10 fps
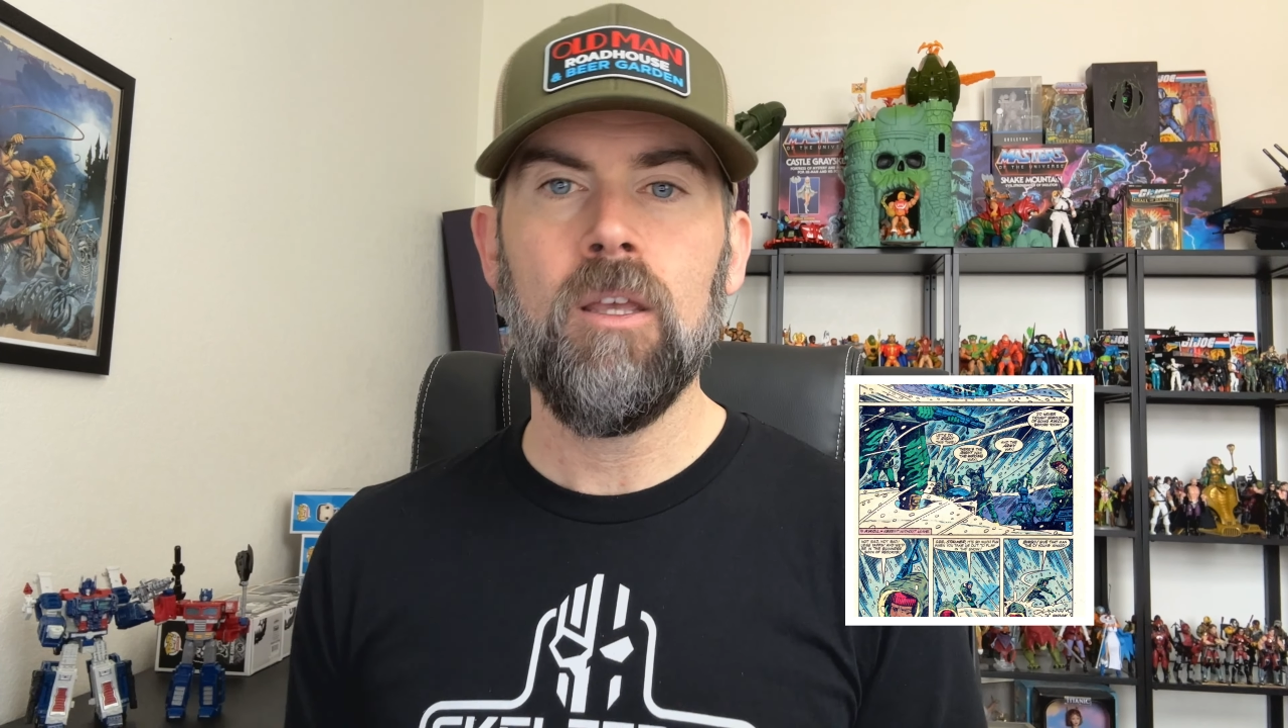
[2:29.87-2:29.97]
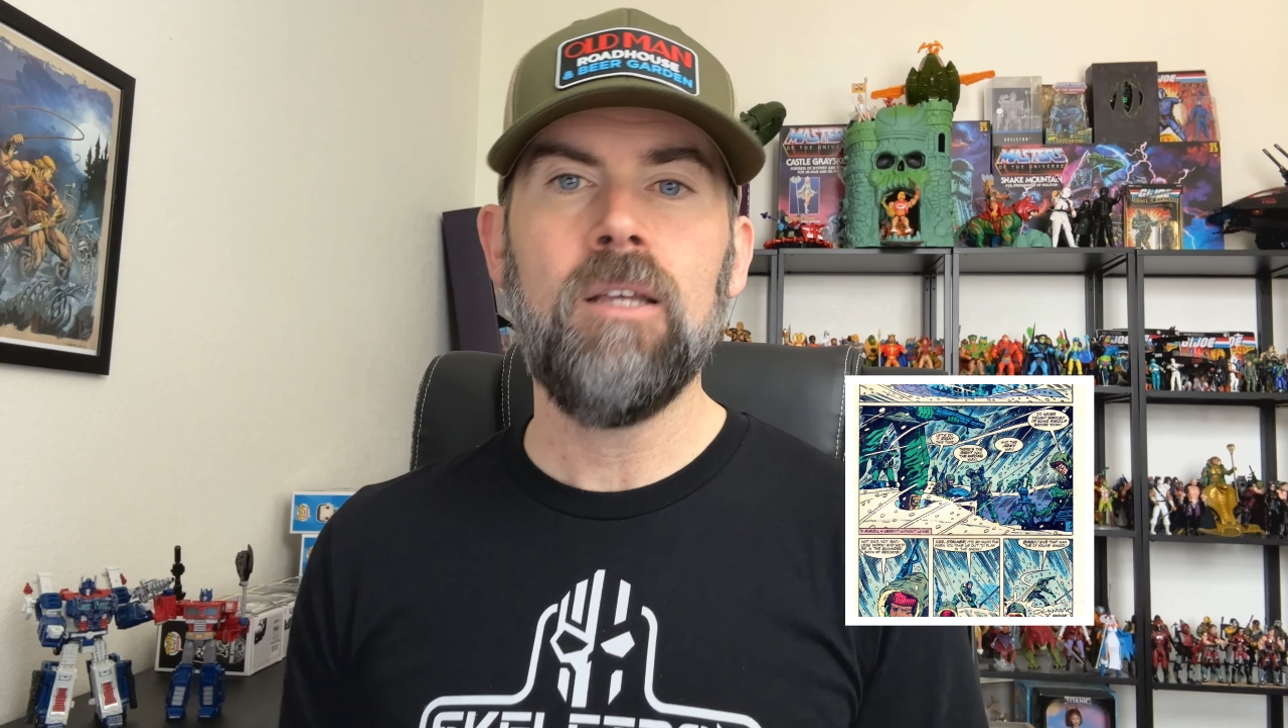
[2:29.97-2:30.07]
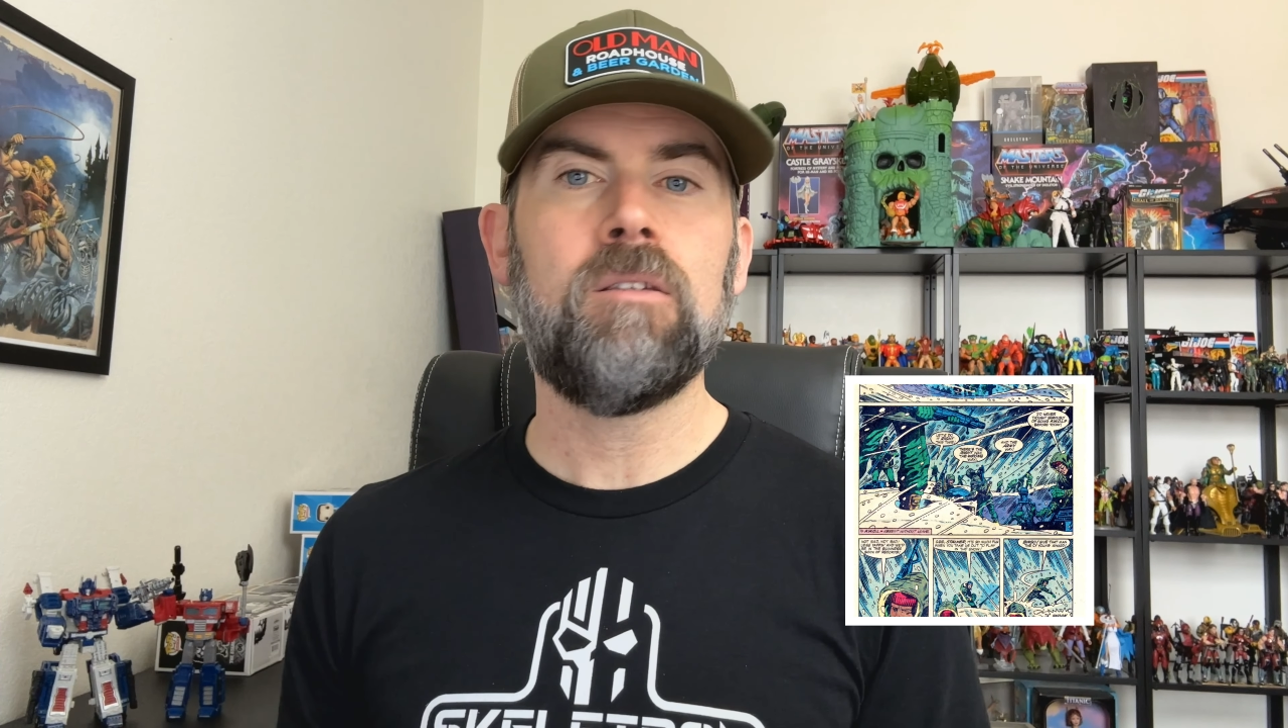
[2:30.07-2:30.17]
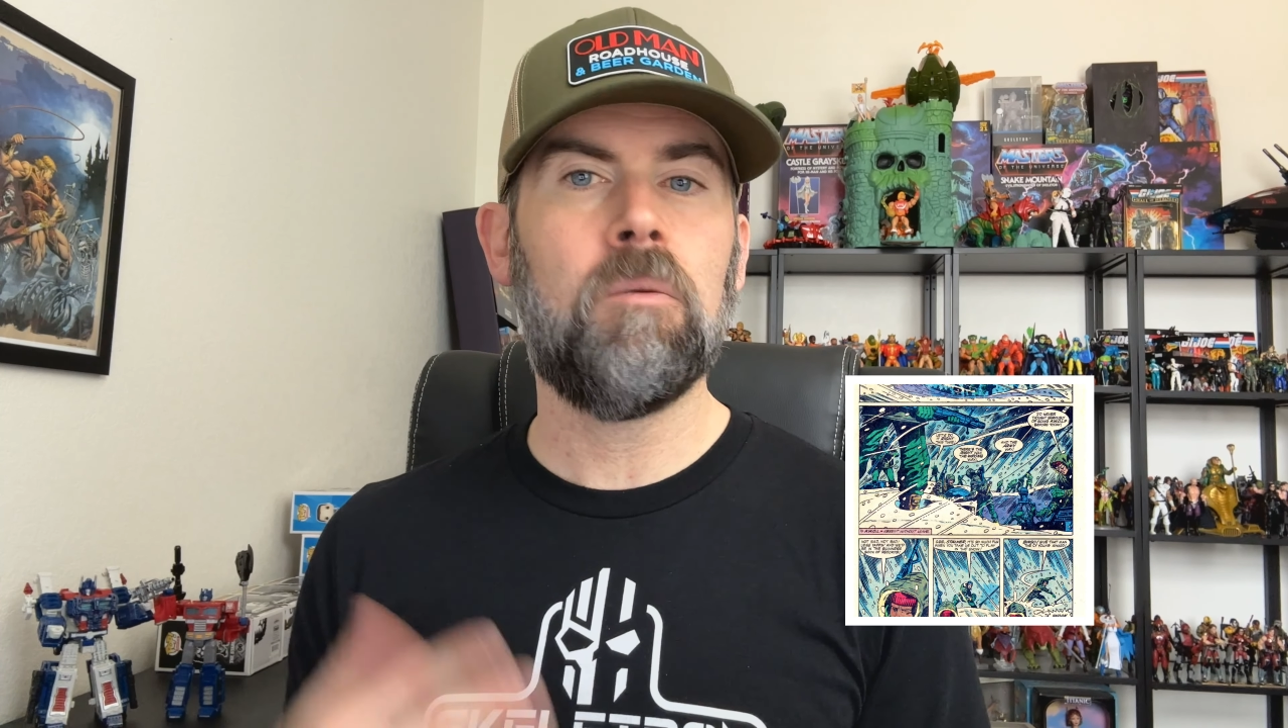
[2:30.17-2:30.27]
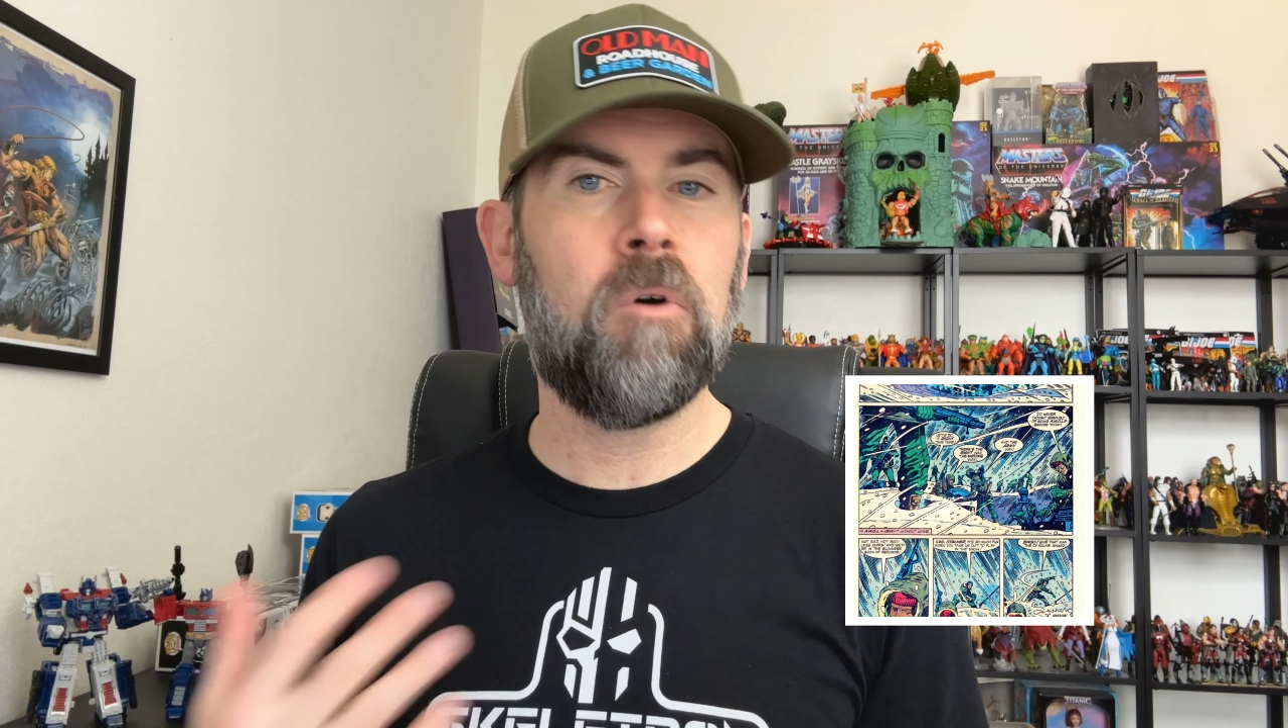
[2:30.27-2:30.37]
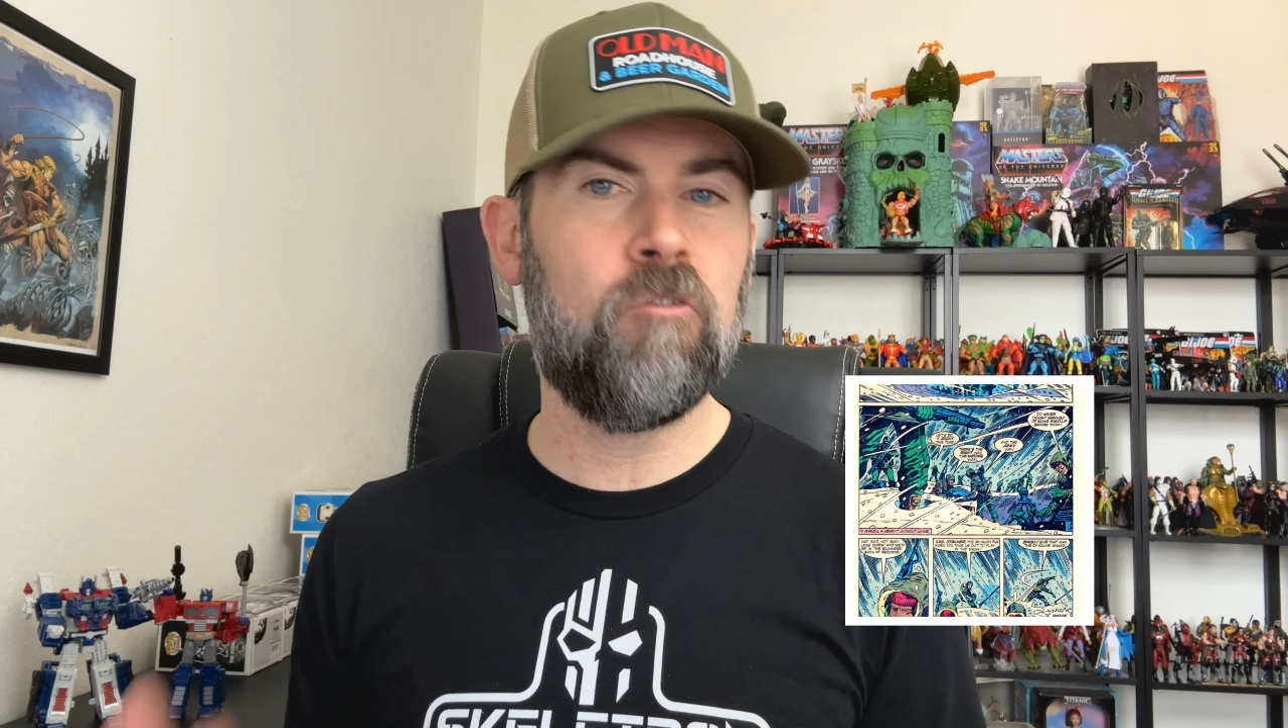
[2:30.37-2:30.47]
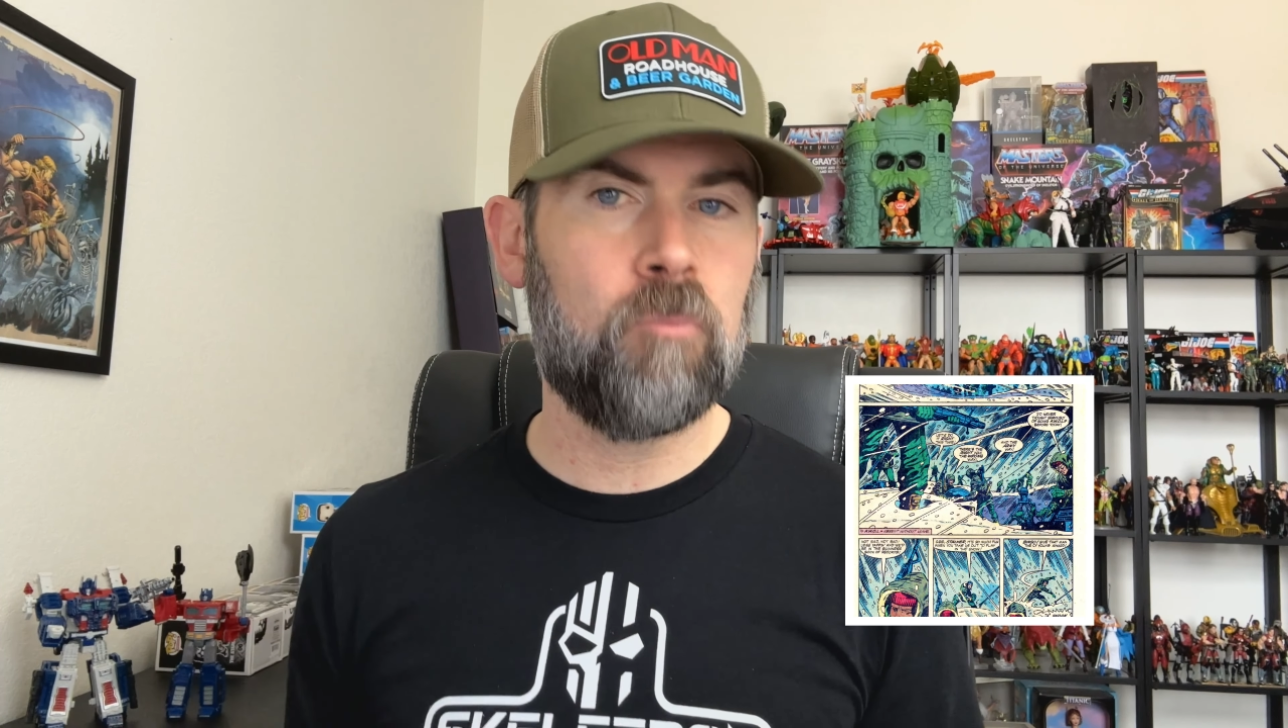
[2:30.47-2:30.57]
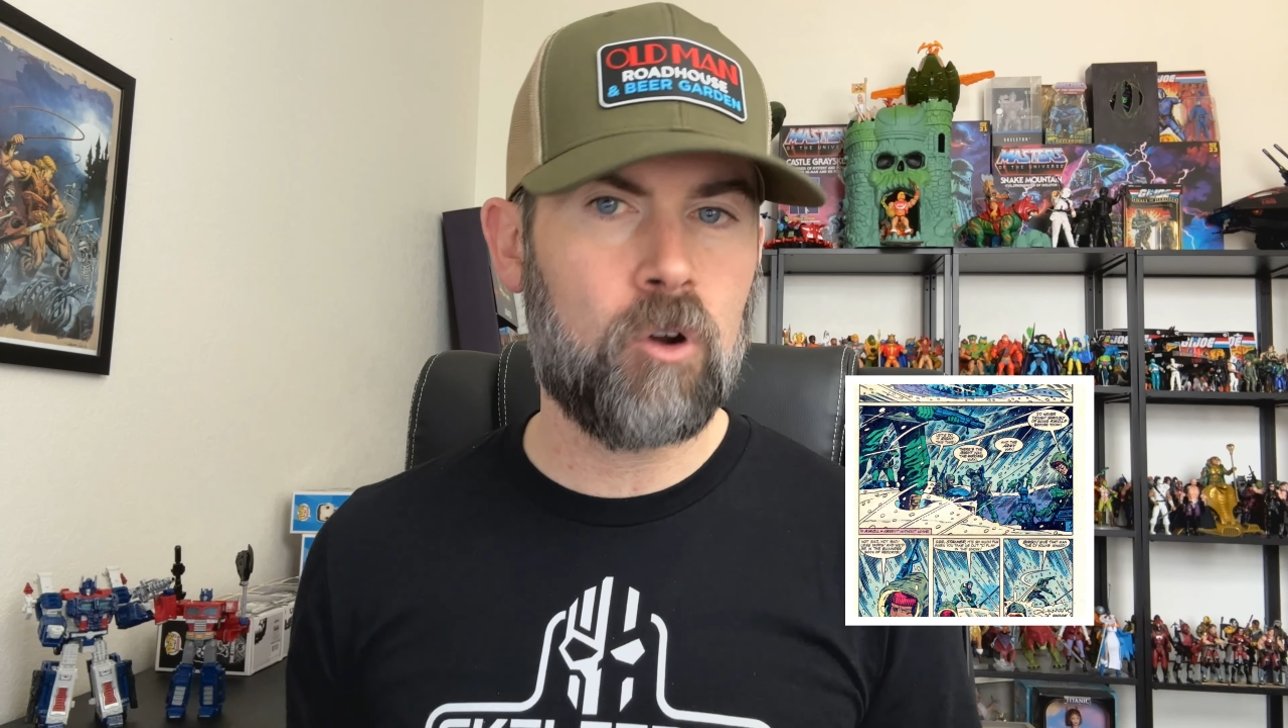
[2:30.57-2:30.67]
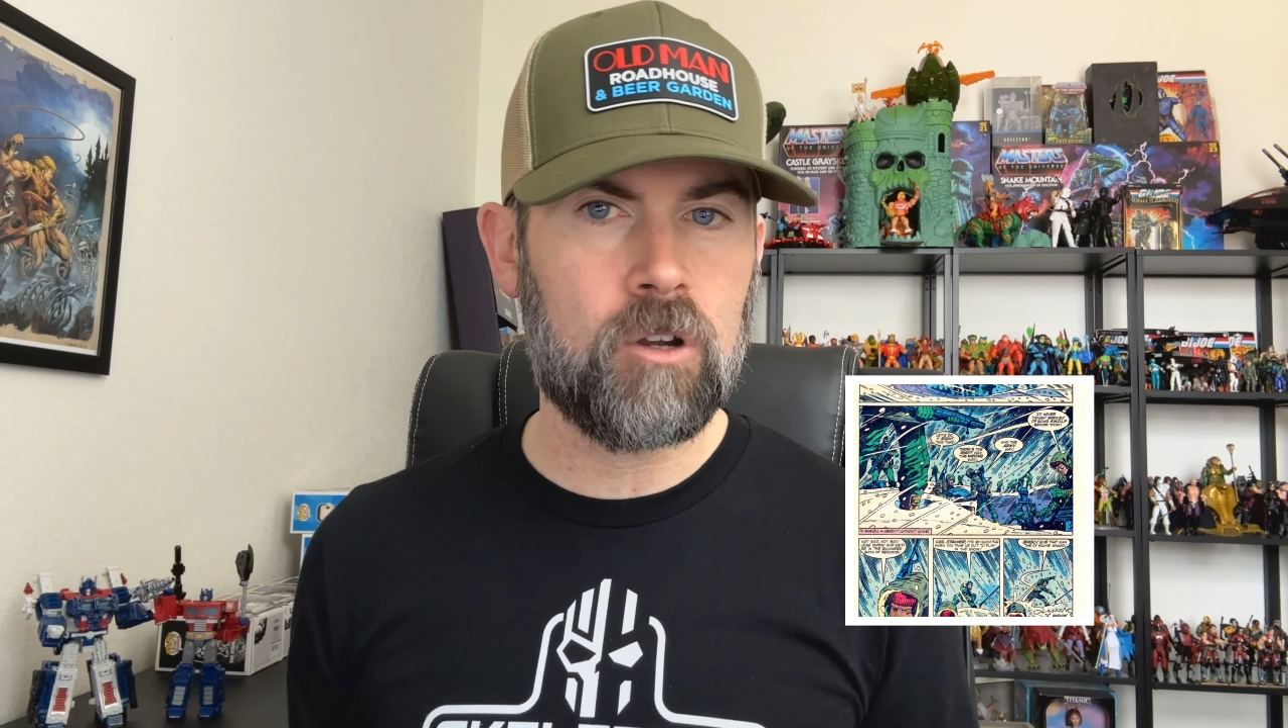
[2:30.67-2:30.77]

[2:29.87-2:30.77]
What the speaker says: Some of them are